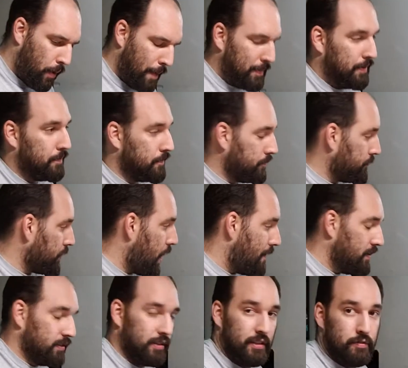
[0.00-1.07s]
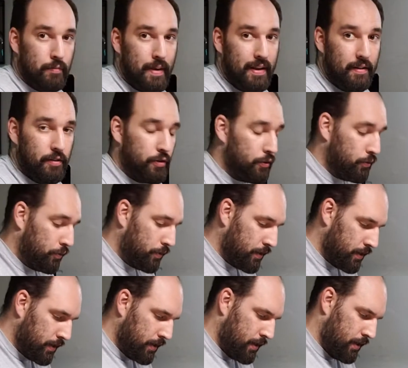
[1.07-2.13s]
I mean, obviously it's from '82,
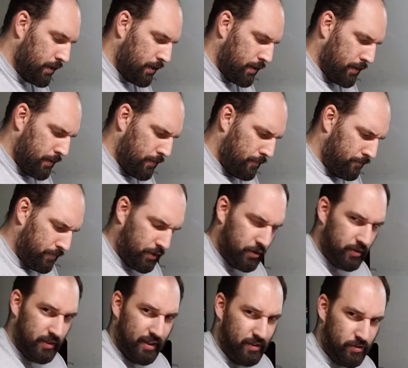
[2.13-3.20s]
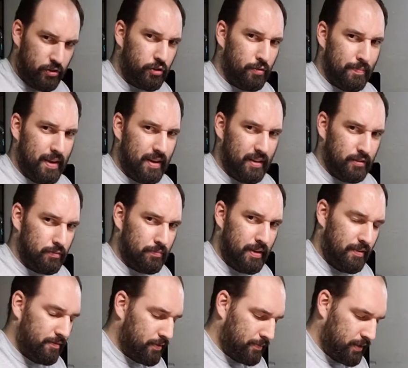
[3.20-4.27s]
but could the internal mechanism
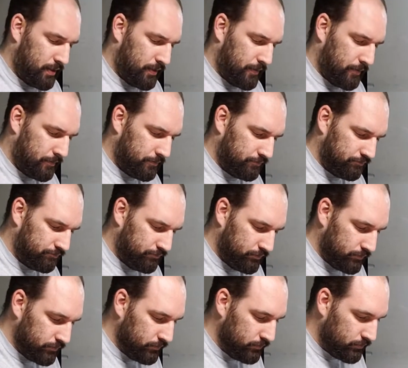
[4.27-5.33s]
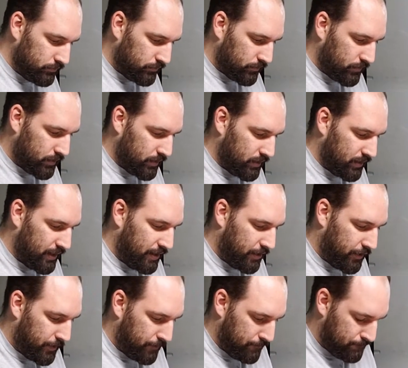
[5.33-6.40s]
be from a
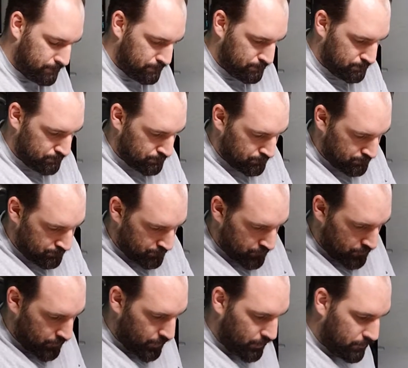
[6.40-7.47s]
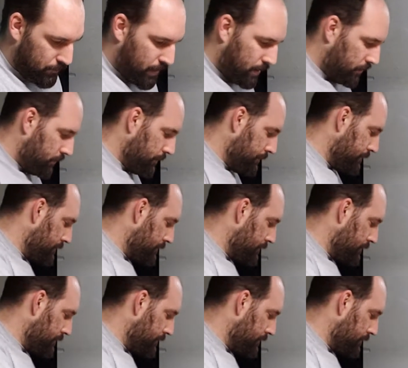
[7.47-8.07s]
later model?